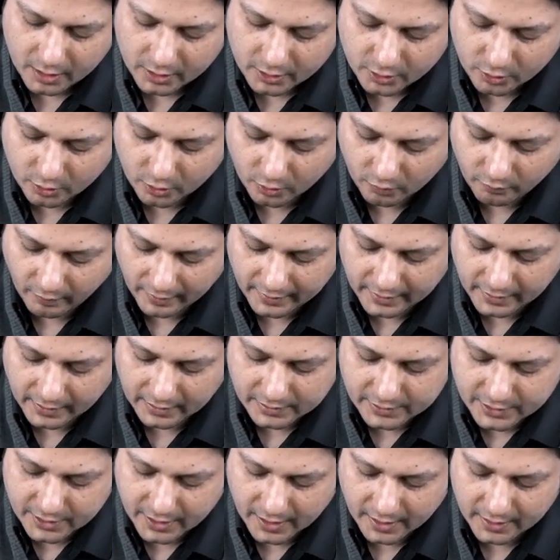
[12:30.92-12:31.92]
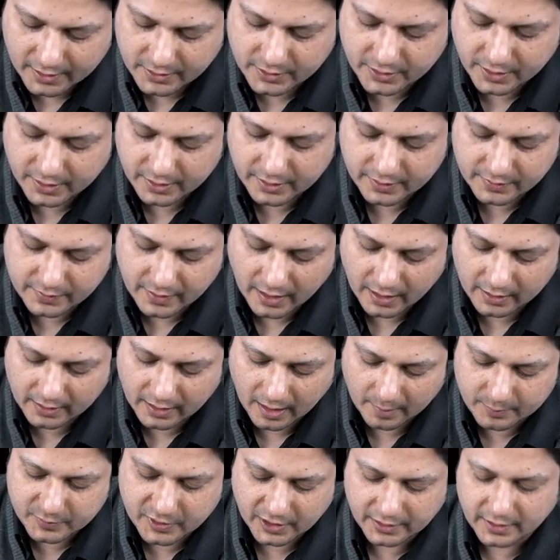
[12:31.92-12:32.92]
You know, vertical shear injuries
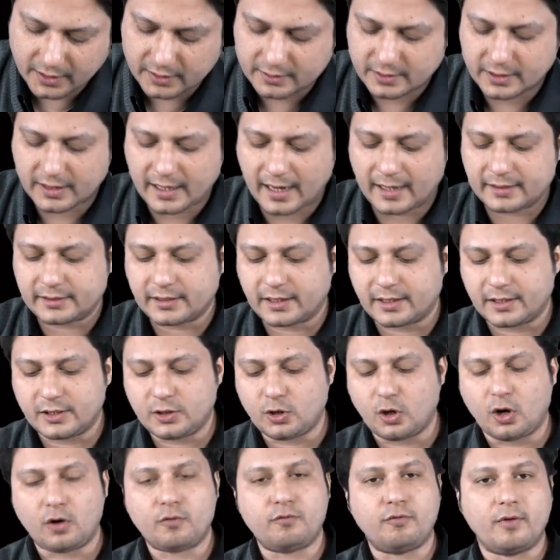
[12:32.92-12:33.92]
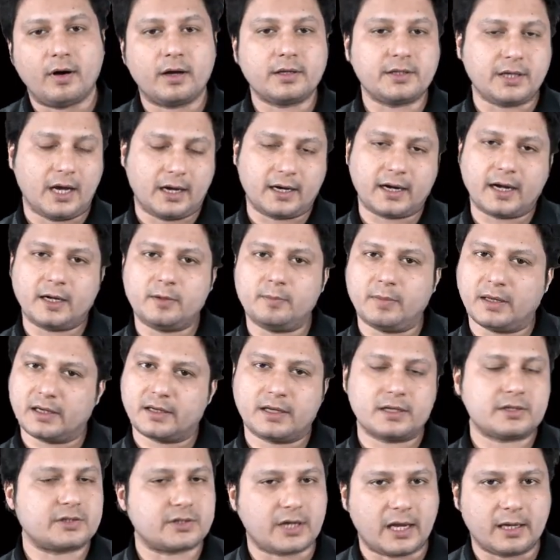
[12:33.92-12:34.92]
comes under the category of Young and
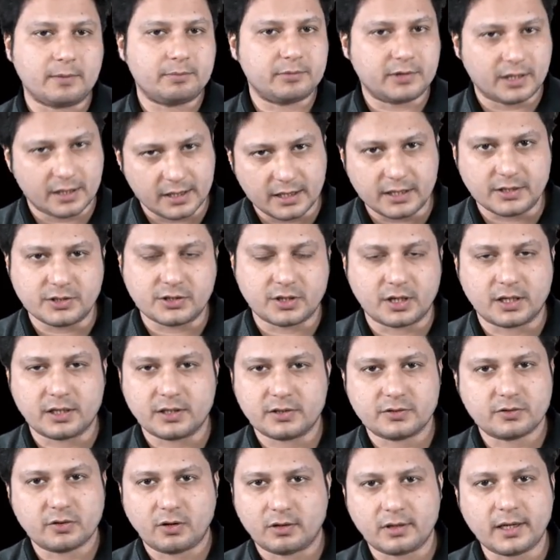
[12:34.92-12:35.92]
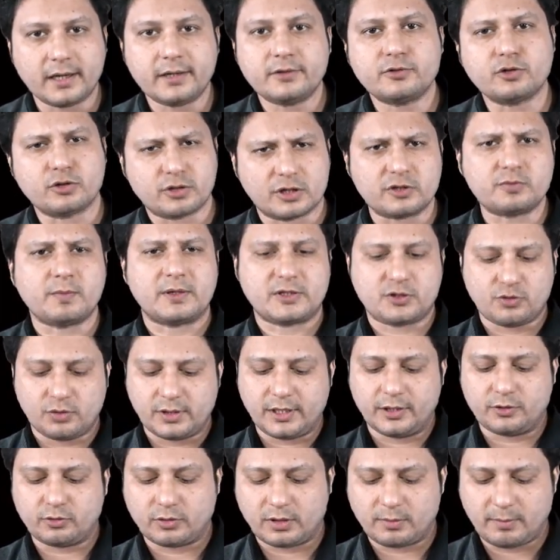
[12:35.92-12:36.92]
Burgess type 3 injuries. All right. So this much you
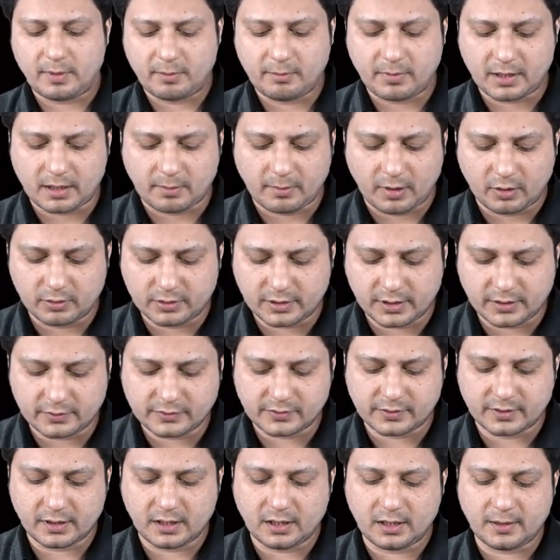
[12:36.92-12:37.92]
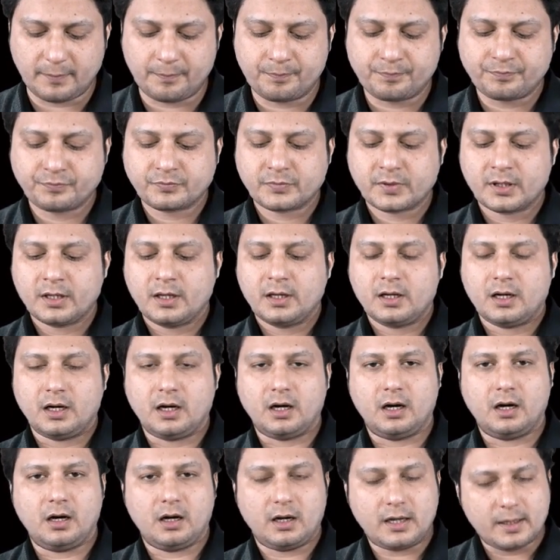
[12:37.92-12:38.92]
need to remember about this
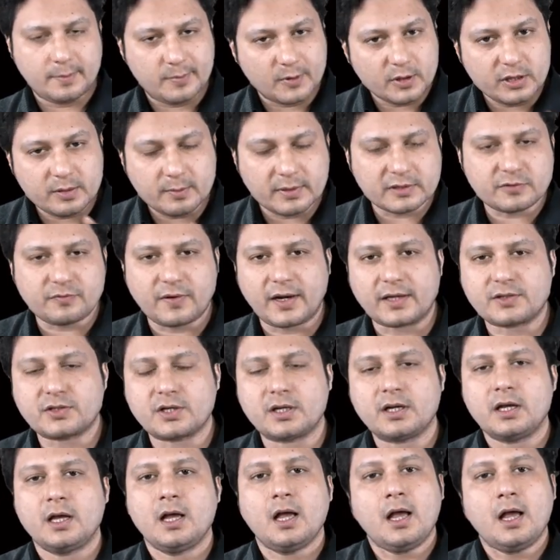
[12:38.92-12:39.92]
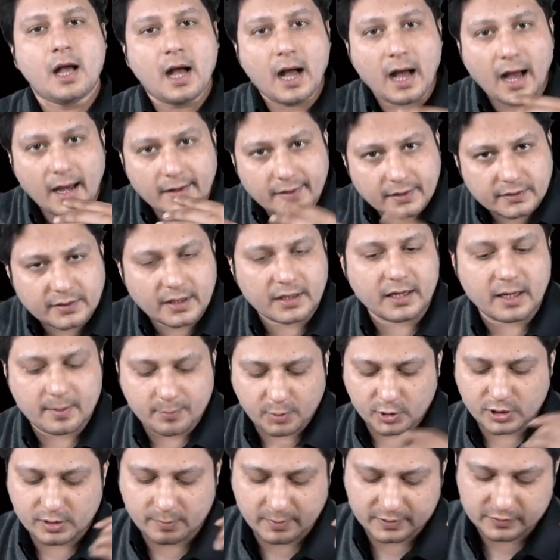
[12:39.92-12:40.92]
eponymous fracture. Another
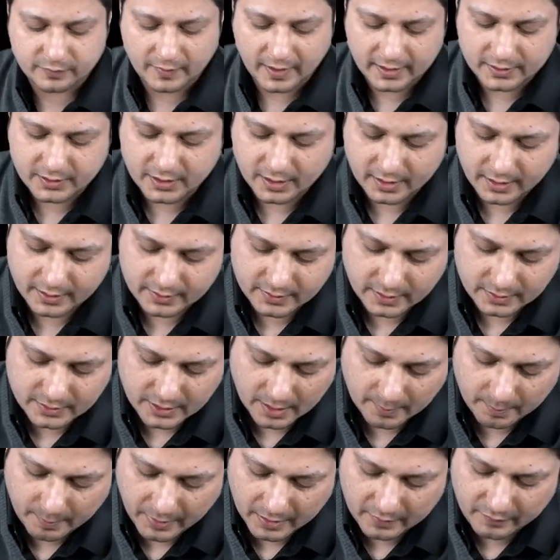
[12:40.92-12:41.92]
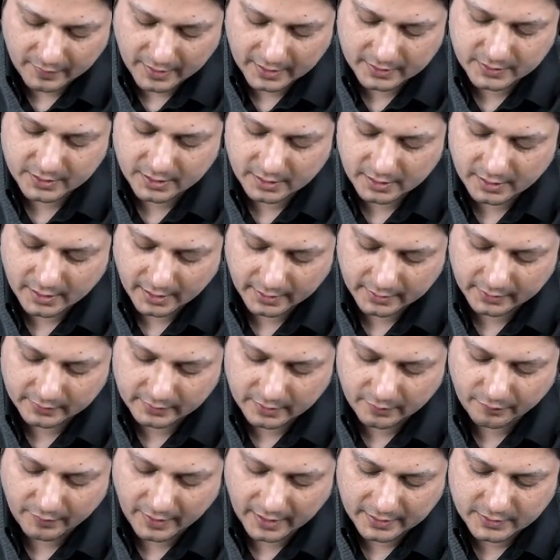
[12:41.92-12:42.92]
eponymous fracture is the jumper fracture. It is
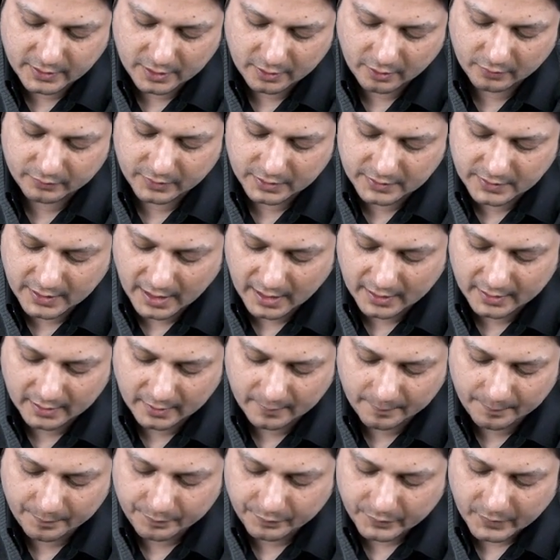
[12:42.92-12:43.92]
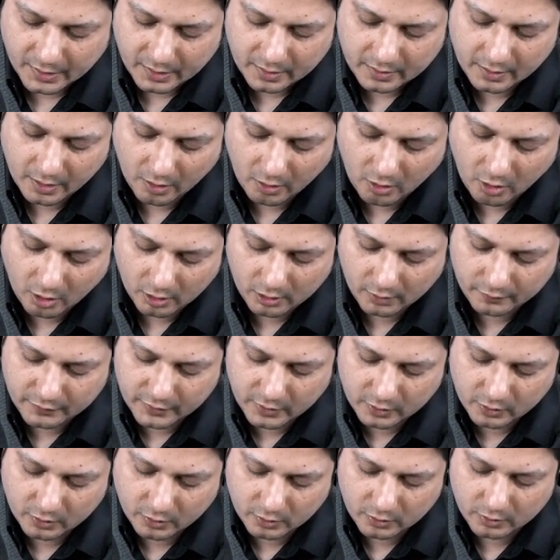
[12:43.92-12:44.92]
the fracture of the sacrum. Now, all of
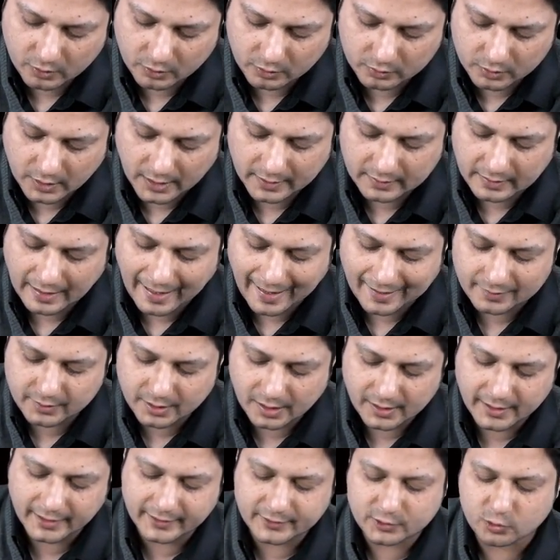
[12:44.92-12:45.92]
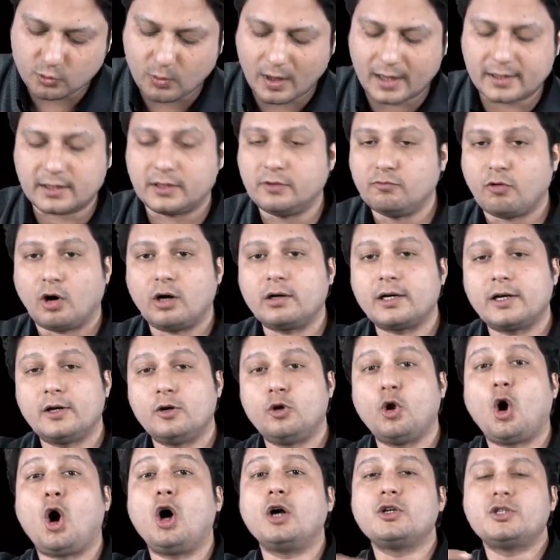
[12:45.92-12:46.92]
you know that athletes who are involved in
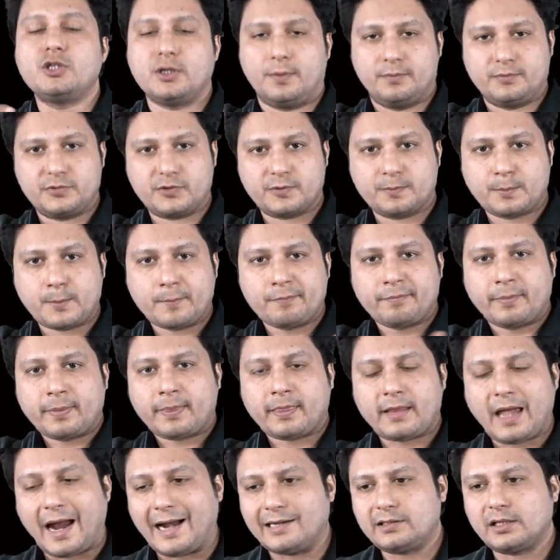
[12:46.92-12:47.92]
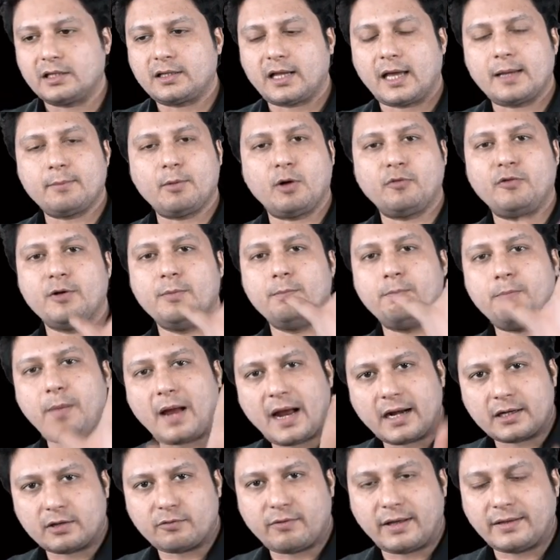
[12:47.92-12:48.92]
long jumps, at the time of
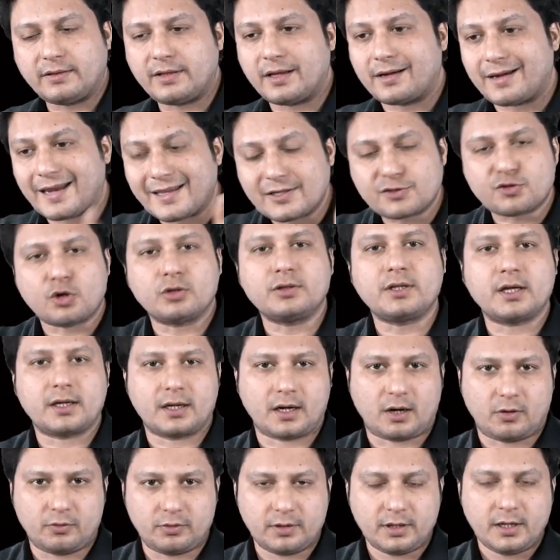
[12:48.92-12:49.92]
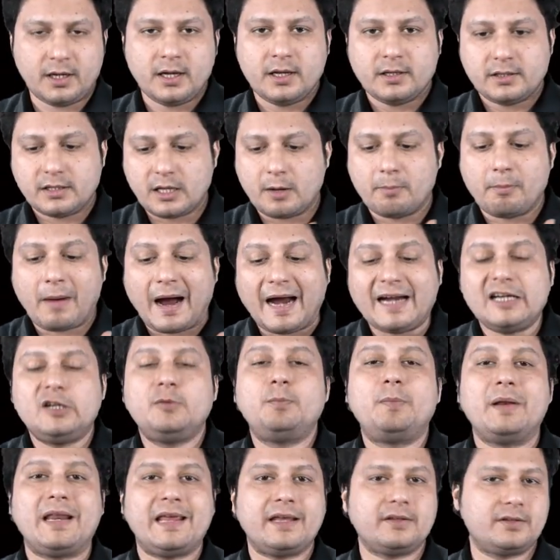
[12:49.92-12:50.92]
impact, when they rest on the ground, they might
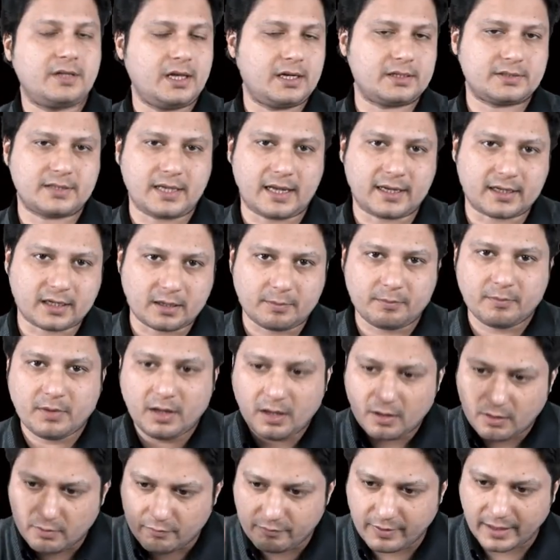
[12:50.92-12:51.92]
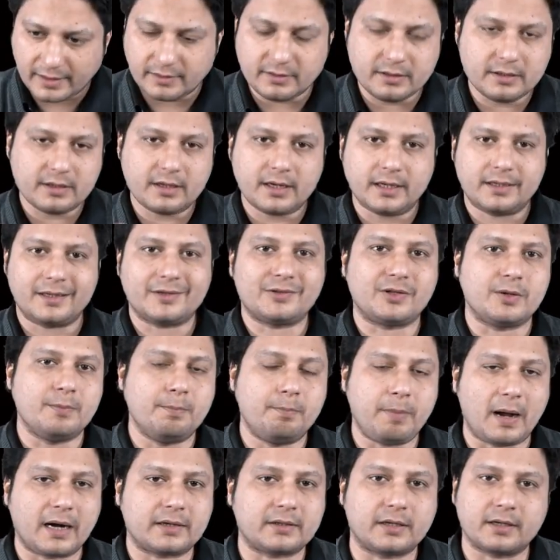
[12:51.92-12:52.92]
break their sacrum when it is
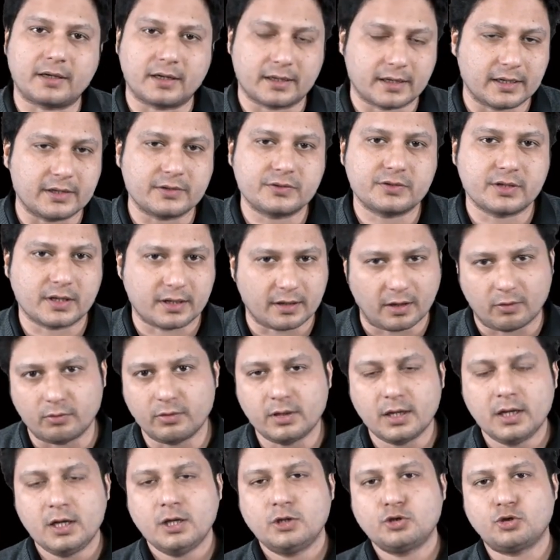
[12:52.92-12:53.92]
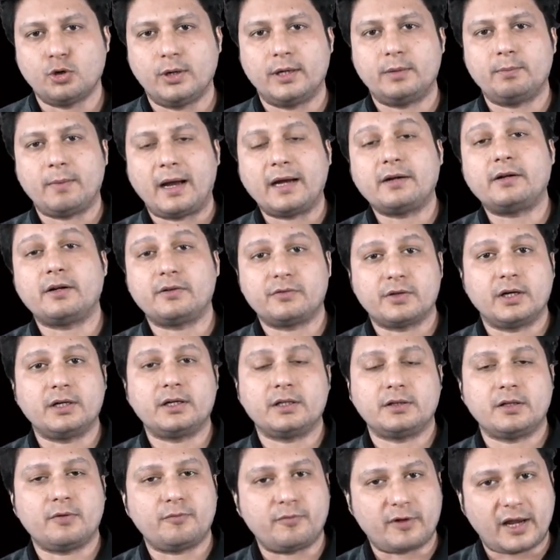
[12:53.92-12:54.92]
impacted against the ground. So it might result
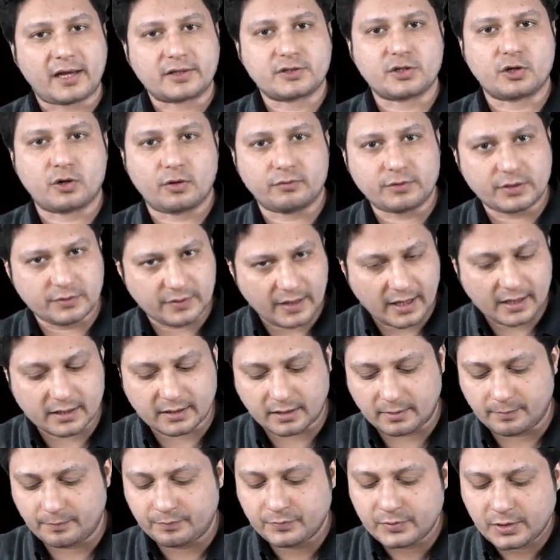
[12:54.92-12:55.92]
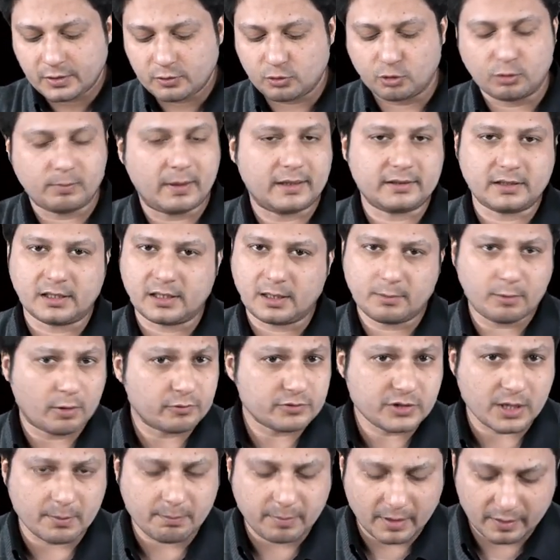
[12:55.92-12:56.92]
in the fracture of the sacrum, known by the name of
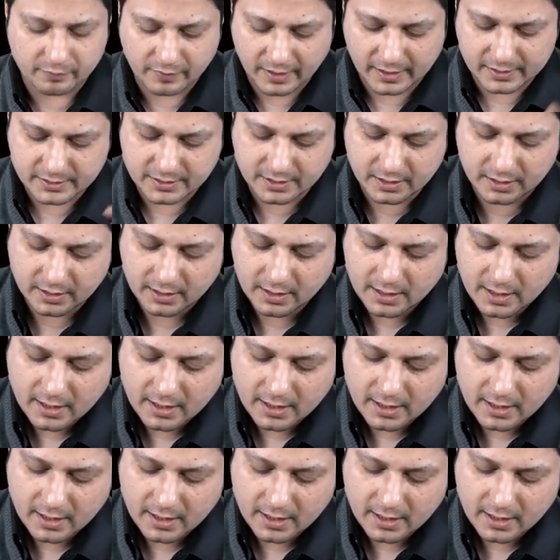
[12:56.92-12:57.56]
jumper fracture.